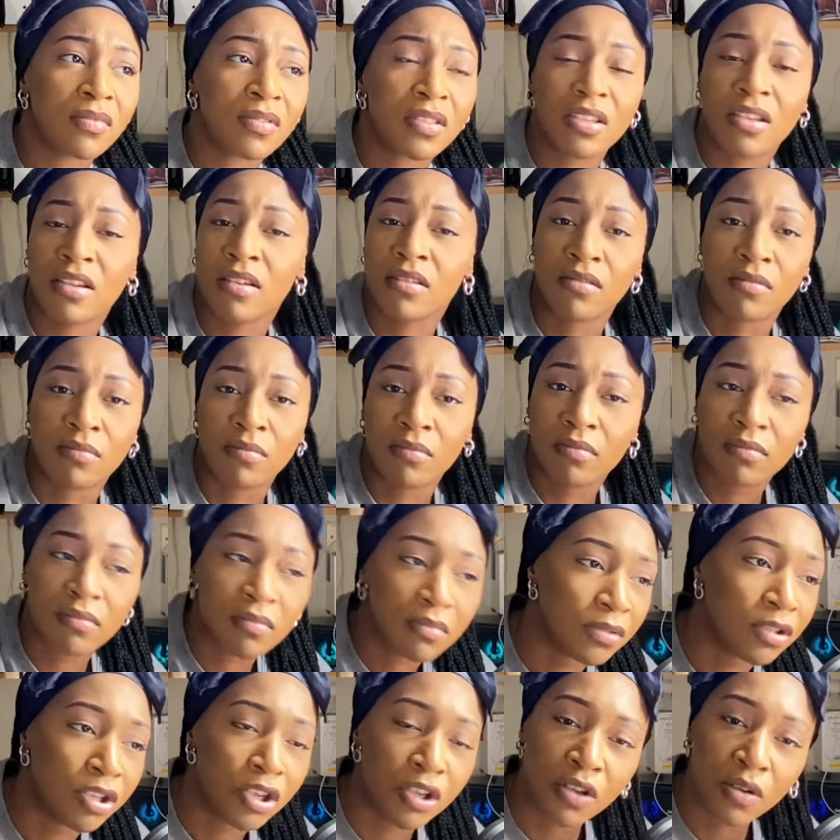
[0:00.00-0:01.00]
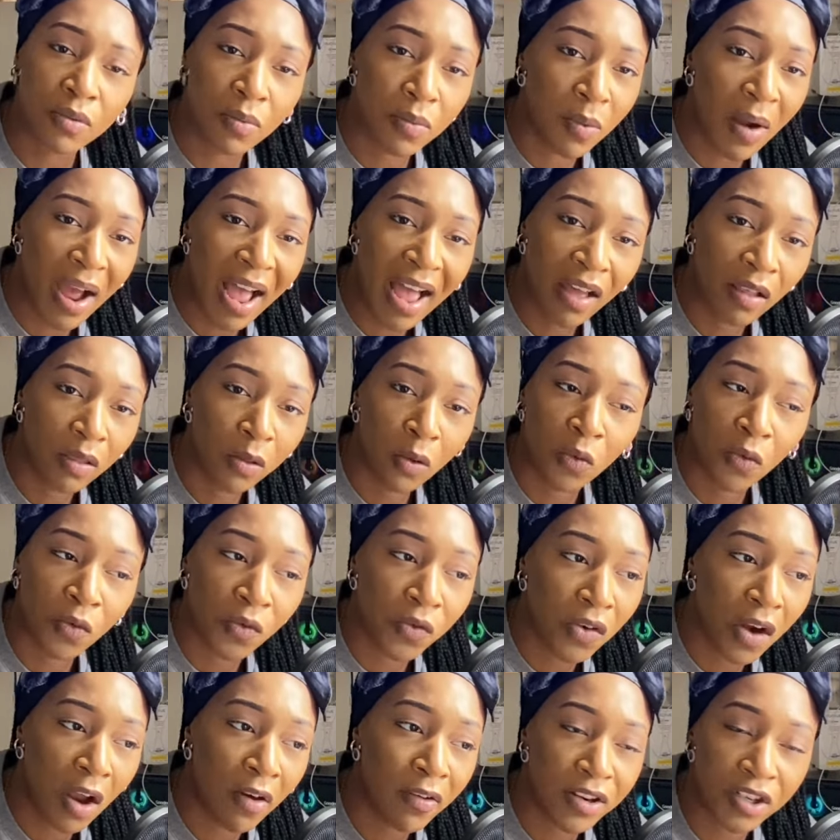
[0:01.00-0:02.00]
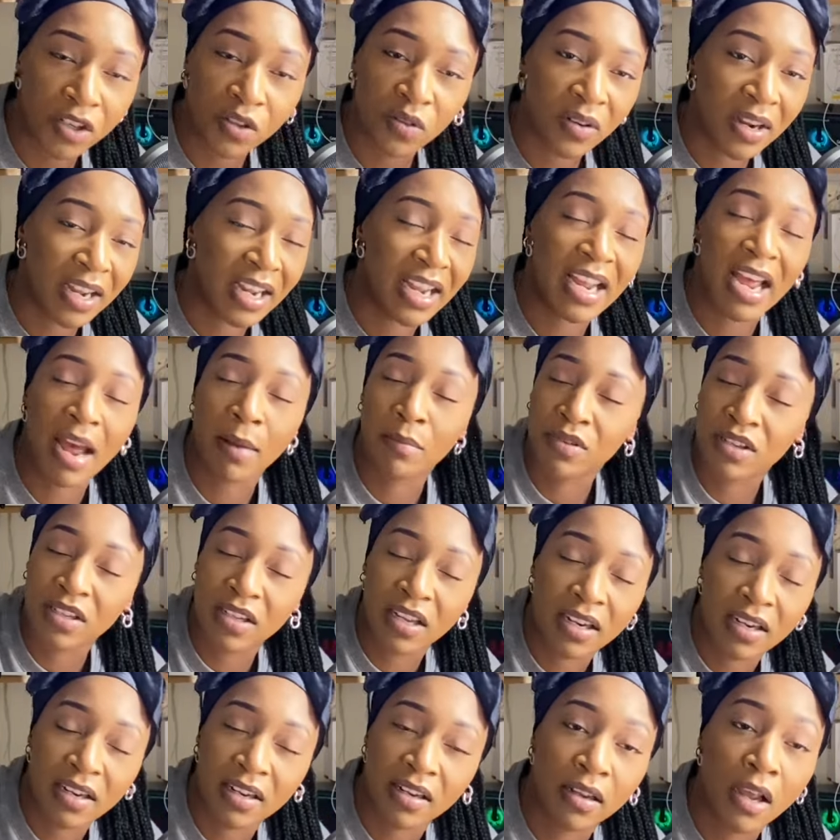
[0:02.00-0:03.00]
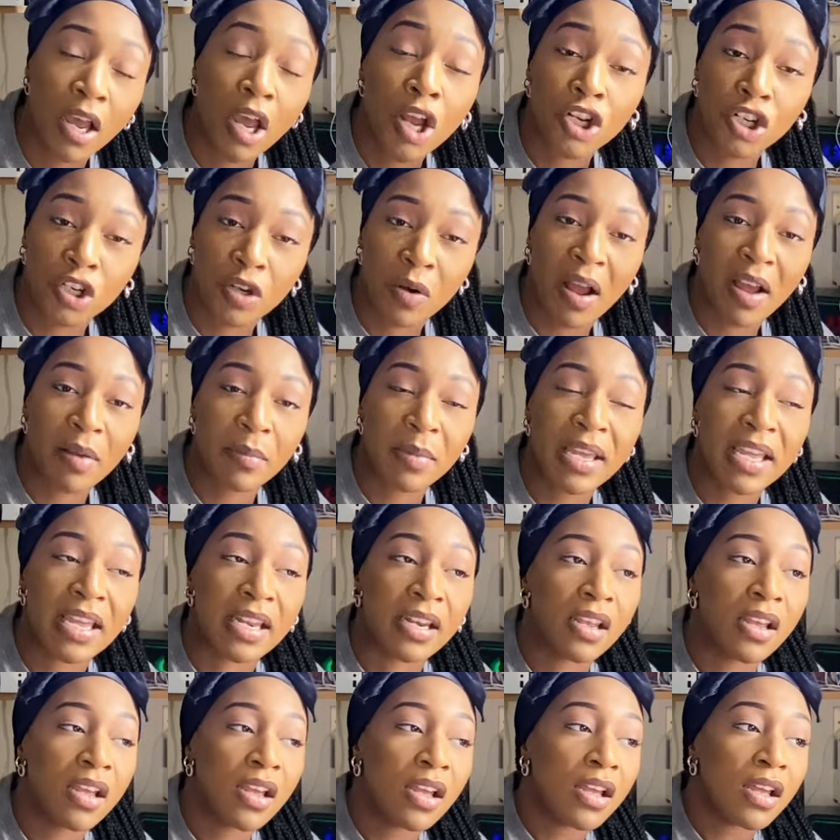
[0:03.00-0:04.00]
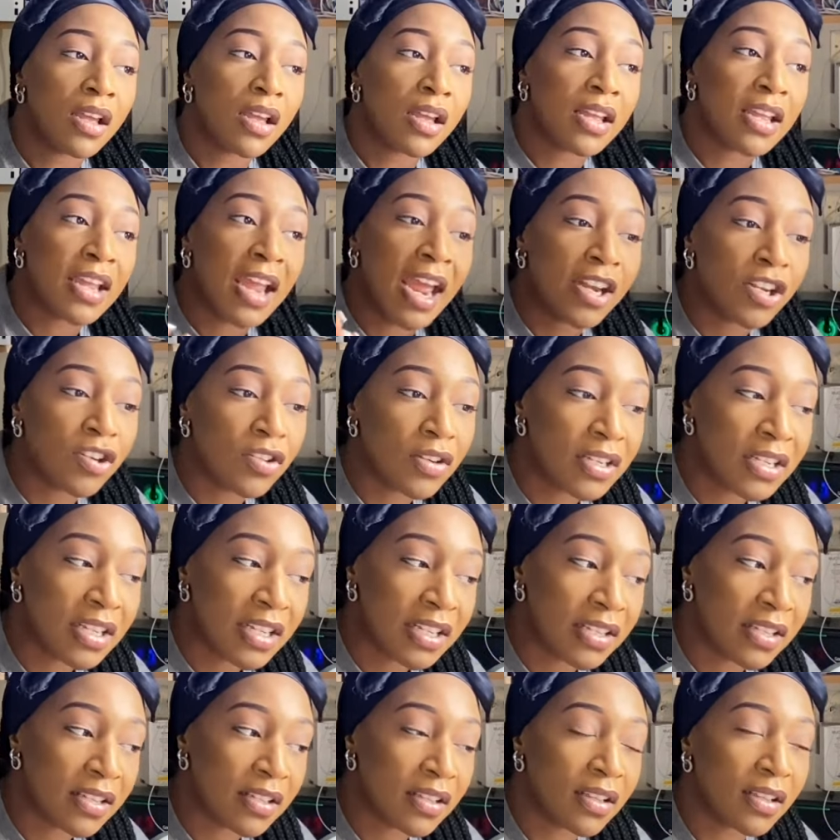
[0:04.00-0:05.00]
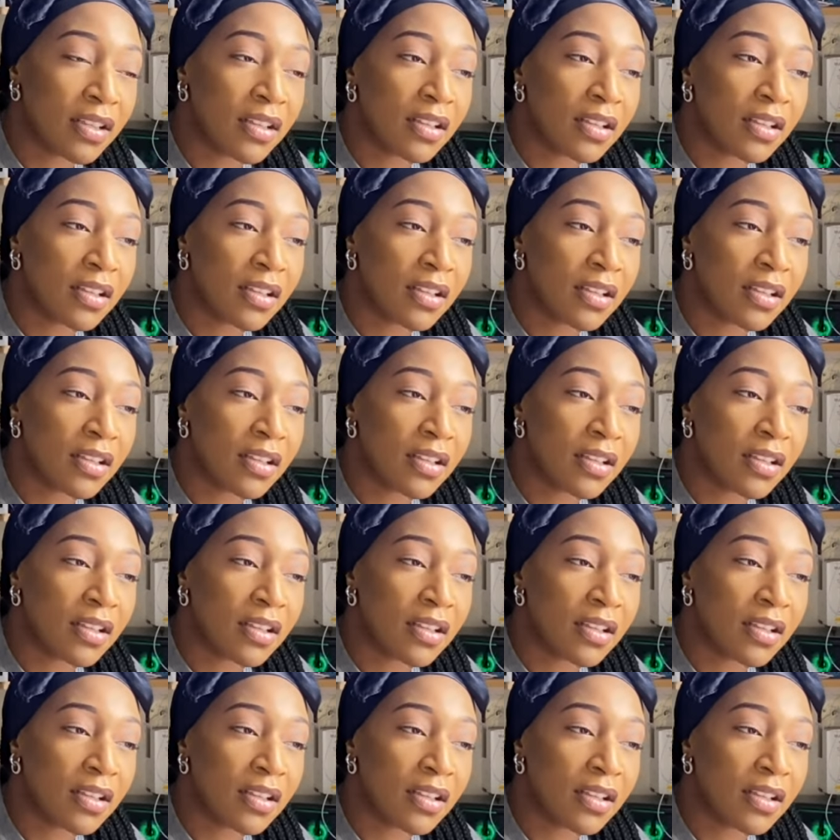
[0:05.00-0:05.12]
to do well or flourish or it. I'm just going to, do you know what I mean? Kendrick is